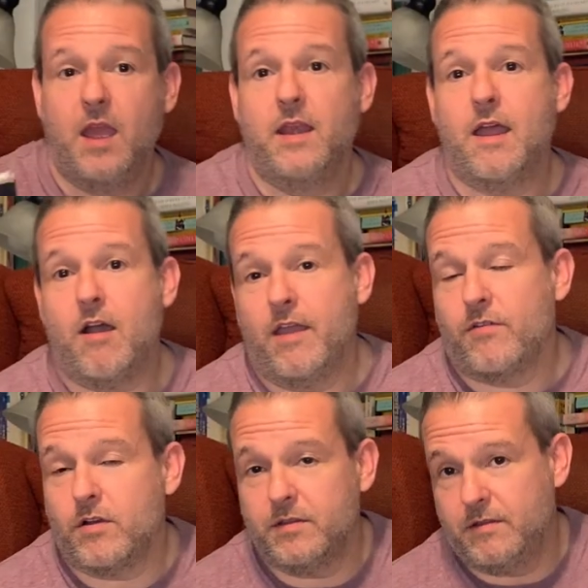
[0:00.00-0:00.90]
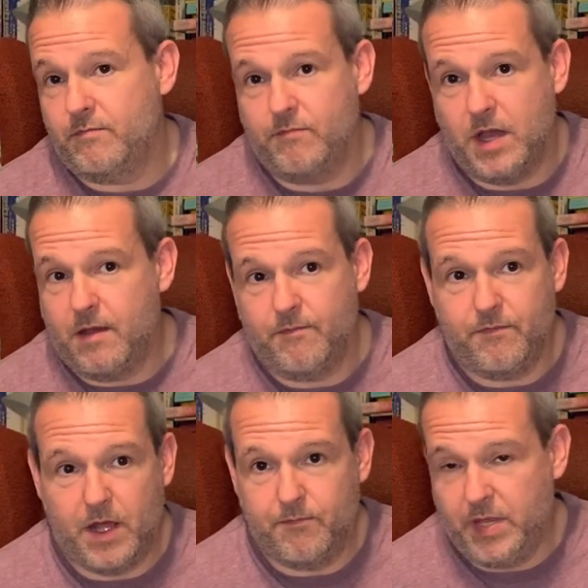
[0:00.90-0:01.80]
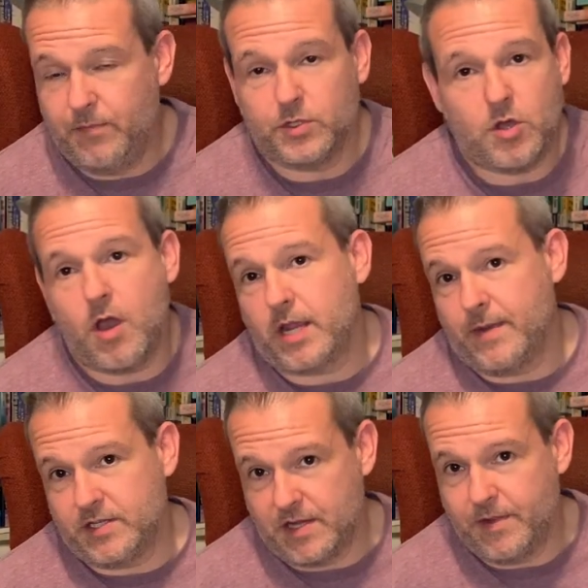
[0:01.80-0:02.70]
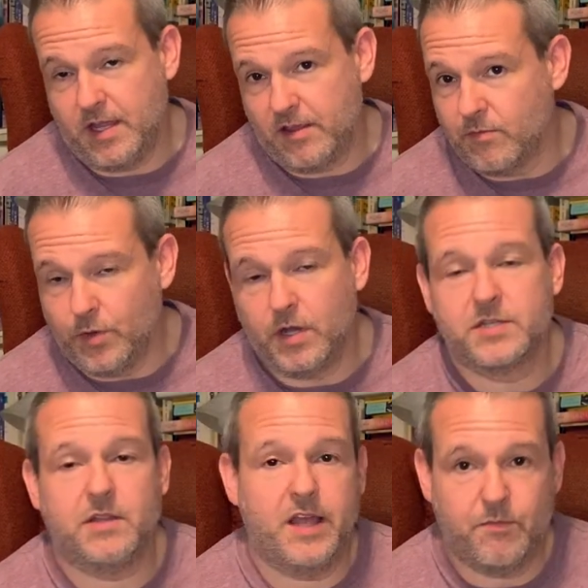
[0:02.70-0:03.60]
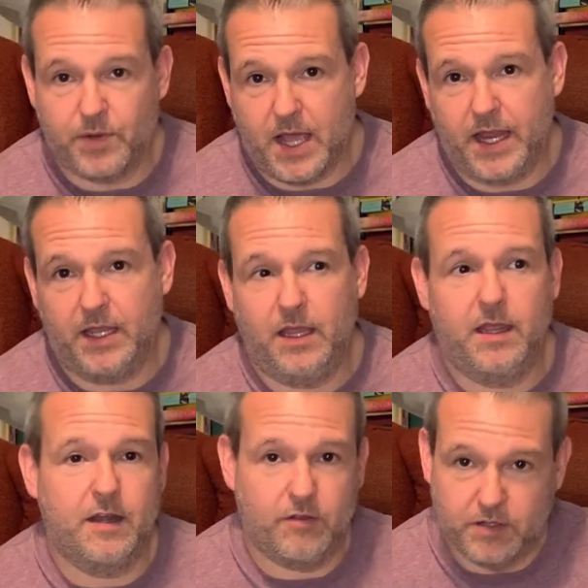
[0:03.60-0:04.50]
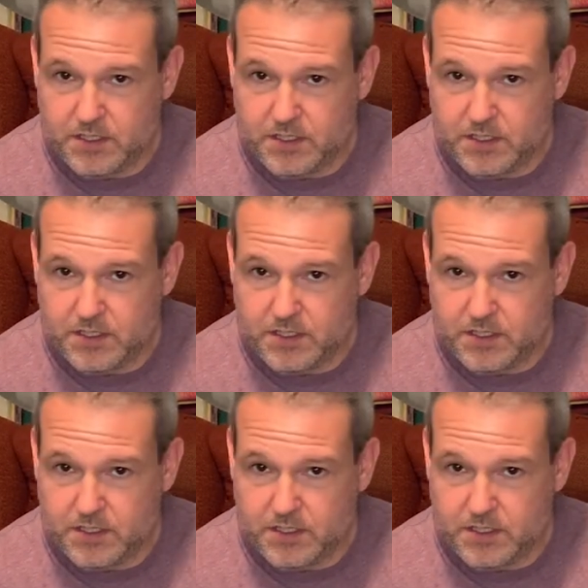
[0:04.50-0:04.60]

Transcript: Now, I've heard people talking about some of the other books, like Blanky, and it looks